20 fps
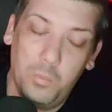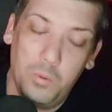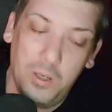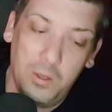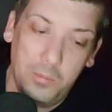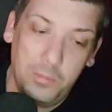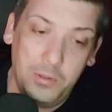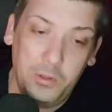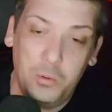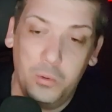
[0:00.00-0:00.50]
It
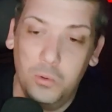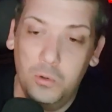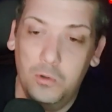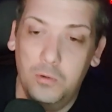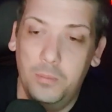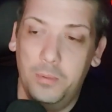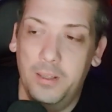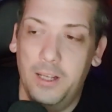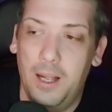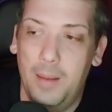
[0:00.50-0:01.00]
would be
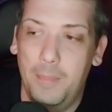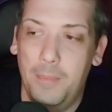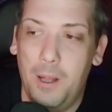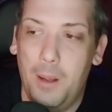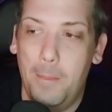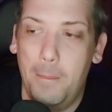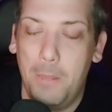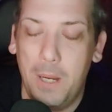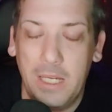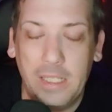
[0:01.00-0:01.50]
cool, but I'm
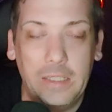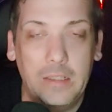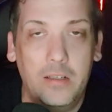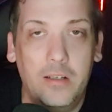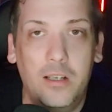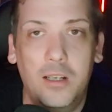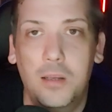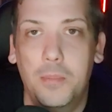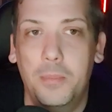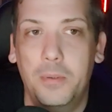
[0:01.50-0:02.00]
not banking
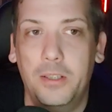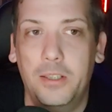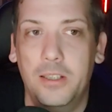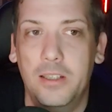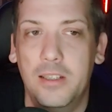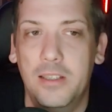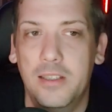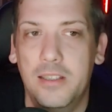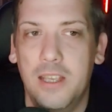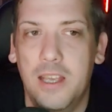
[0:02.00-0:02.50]
on it,
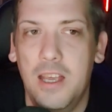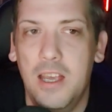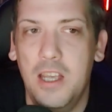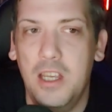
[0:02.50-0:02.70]
because